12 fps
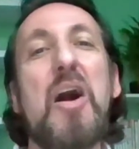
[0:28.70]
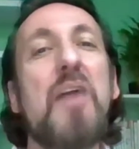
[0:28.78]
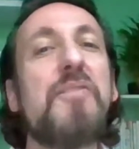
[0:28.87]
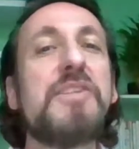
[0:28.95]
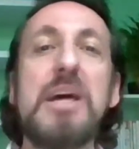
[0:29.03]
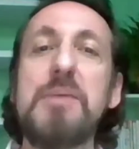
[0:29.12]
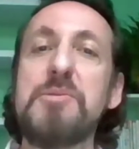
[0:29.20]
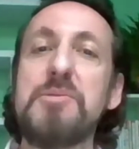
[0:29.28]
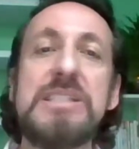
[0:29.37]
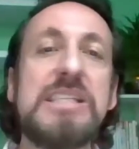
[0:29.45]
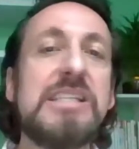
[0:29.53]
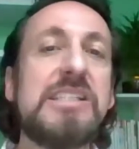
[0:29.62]
Oftentimes,
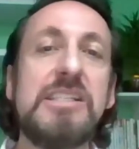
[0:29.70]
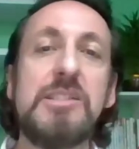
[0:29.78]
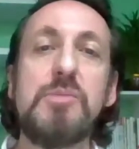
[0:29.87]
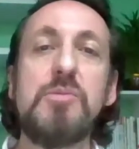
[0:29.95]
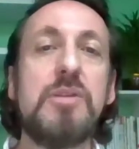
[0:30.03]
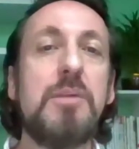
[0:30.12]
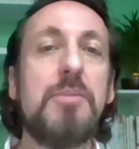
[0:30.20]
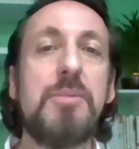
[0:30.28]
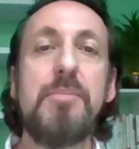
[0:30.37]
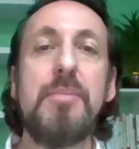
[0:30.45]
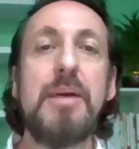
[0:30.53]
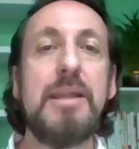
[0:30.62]
resistance will come
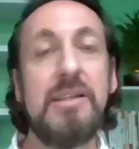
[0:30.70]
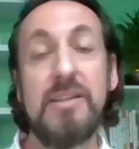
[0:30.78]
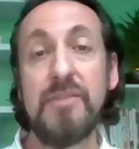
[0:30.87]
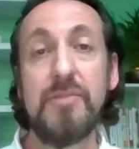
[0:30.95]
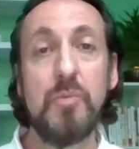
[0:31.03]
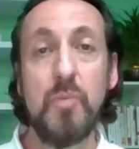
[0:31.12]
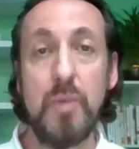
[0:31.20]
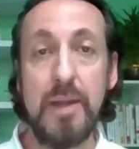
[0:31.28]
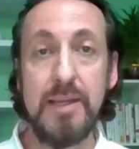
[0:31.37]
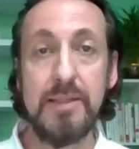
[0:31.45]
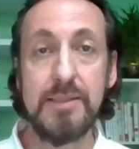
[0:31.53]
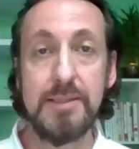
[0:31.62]
in many different
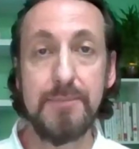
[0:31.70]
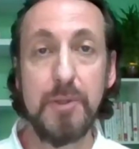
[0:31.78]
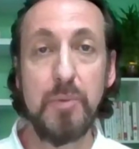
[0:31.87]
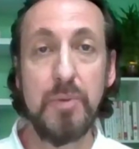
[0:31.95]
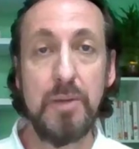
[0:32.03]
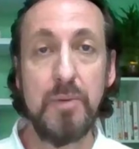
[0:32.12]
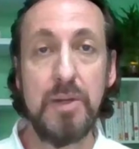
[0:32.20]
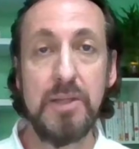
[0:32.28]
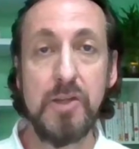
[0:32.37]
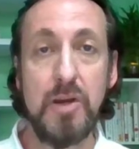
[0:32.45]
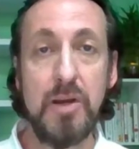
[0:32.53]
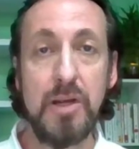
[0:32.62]
ways. The one I want
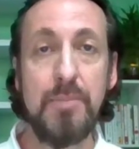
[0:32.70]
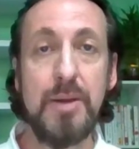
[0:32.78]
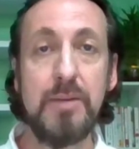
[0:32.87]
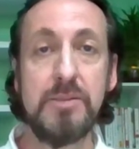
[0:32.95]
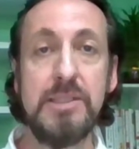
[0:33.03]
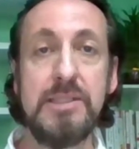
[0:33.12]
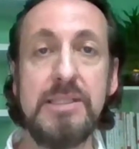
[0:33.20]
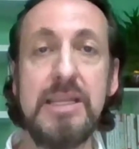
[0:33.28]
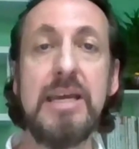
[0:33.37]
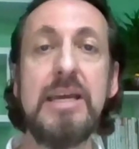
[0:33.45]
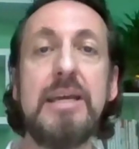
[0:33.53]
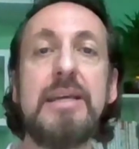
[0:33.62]
to talk about
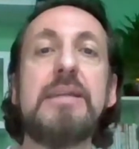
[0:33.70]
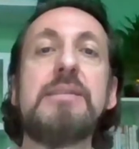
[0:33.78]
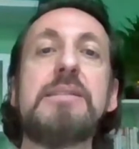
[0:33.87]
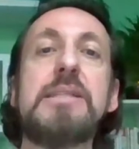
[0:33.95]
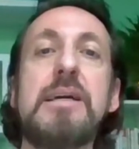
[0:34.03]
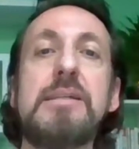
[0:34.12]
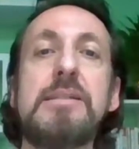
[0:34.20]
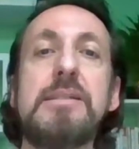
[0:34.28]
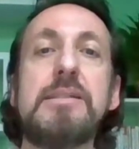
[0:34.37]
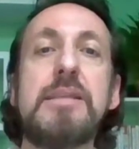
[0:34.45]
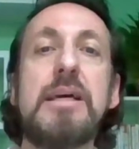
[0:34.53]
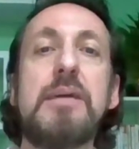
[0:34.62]
today is the
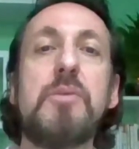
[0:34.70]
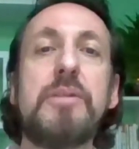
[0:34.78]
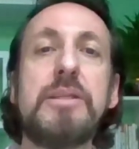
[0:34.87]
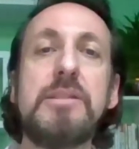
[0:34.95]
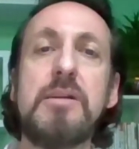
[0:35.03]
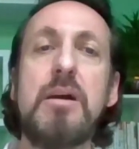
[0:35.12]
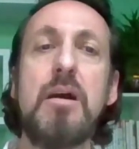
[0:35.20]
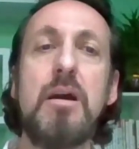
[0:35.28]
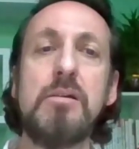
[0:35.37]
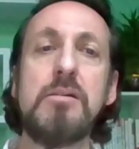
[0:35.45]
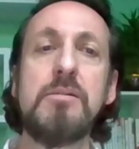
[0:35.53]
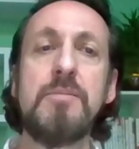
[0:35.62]
idea that, well, these are
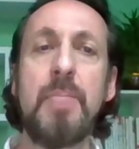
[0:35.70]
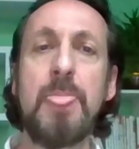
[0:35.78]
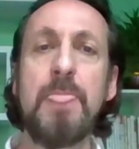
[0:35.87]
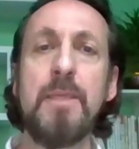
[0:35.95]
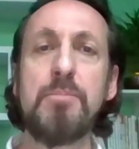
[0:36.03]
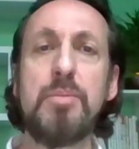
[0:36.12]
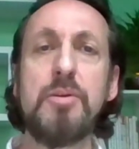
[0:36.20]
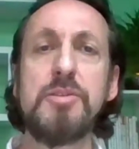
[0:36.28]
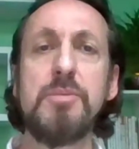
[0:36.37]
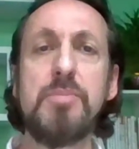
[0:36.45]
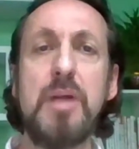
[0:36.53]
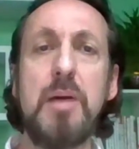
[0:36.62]
our
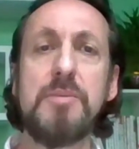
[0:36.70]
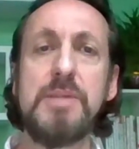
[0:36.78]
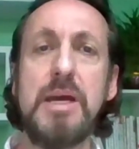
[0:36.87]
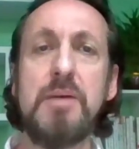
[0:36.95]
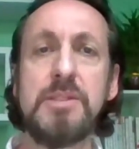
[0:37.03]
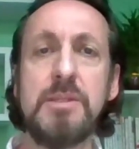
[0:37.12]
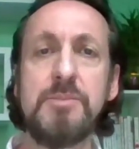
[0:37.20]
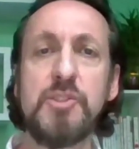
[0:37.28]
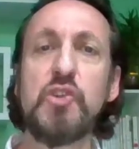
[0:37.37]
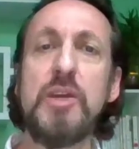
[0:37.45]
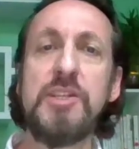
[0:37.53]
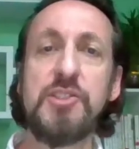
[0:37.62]
personal problems. How is some
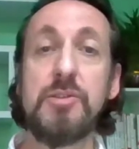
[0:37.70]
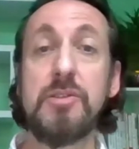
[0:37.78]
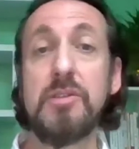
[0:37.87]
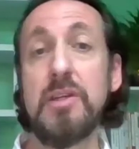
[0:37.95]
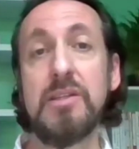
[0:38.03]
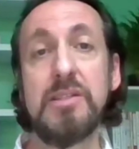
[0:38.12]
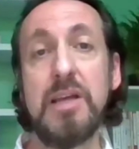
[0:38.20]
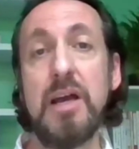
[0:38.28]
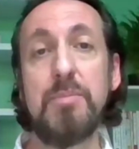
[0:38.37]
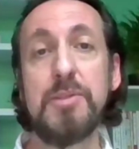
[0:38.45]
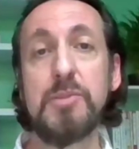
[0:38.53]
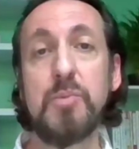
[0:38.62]
stranger going to
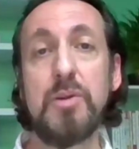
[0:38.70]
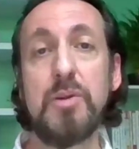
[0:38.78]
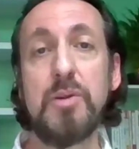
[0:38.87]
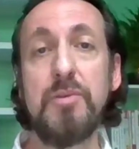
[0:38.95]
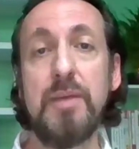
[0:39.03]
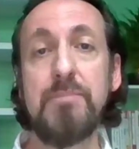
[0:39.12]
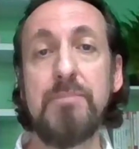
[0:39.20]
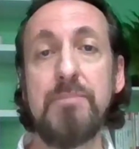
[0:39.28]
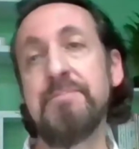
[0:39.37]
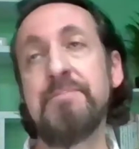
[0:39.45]
help us work through them?